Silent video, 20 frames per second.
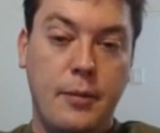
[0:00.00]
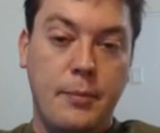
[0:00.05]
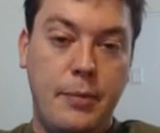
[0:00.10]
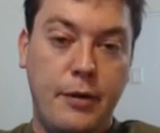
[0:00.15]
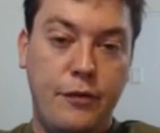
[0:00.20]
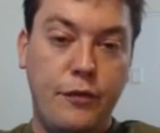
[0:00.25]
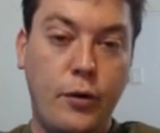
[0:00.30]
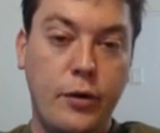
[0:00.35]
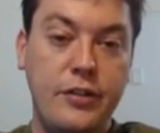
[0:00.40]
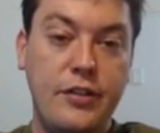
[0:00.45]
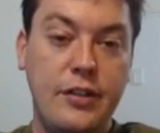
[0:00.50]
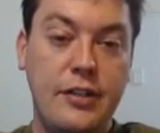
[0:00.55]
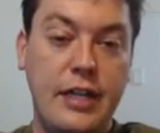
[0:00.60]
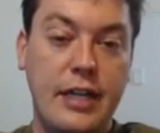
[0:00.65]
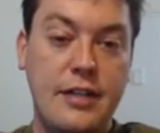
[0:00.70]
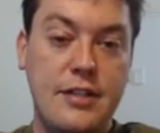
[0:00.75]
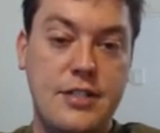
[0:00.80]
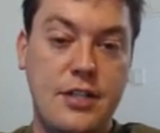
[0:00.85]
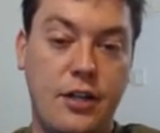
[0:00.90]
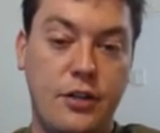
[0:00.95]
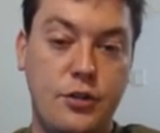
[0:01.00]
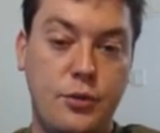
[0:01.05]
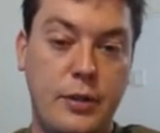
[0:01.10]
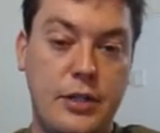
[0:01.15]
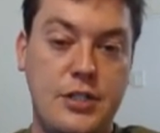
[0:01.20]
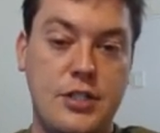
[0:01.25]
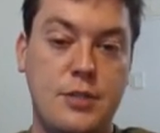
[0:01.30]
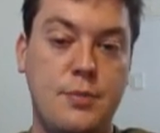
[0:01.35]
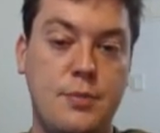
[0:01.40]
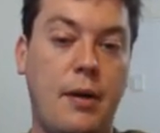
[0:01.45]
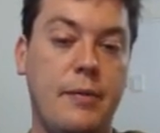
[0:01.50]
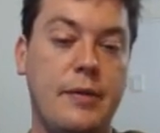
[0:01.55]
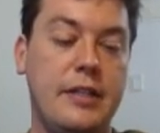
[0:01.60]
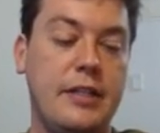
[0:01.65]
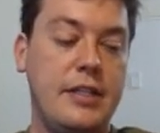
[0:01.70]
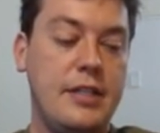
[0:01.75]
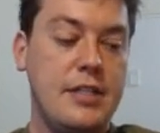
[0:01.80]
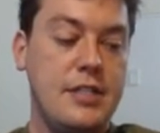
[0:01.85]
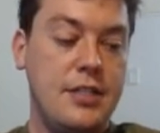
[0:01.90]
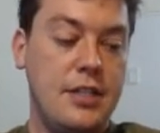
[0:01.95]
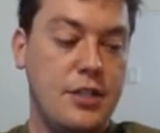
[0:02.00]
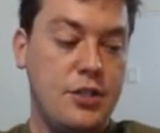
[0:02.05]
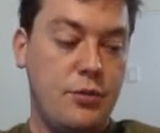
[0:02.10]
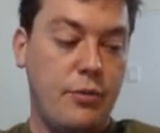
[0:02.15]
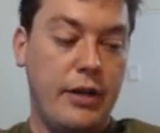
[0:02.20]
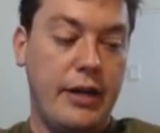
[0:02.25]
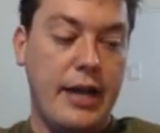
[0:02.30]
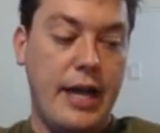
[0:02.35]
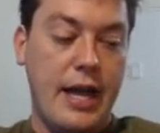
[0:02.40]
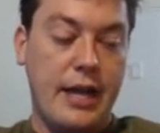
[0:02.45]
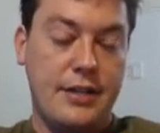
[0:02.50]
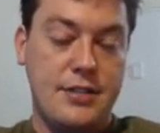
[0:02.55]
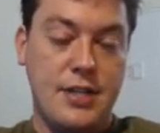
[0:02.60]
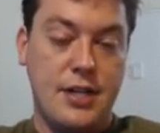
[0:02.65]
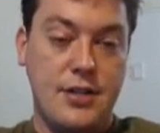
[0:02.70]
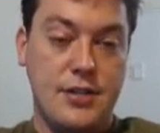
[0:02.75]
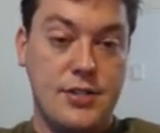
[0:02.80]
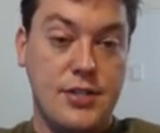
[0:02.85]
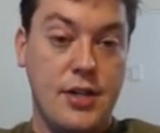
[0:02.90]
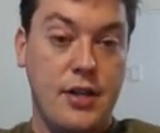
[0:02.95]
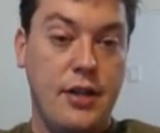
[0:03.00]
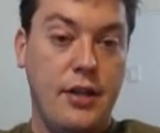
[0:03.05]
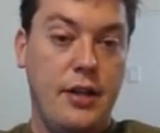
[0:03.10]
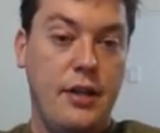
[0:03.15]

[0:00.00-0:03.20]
But 14 days on Twitch is probably the easiest way to access.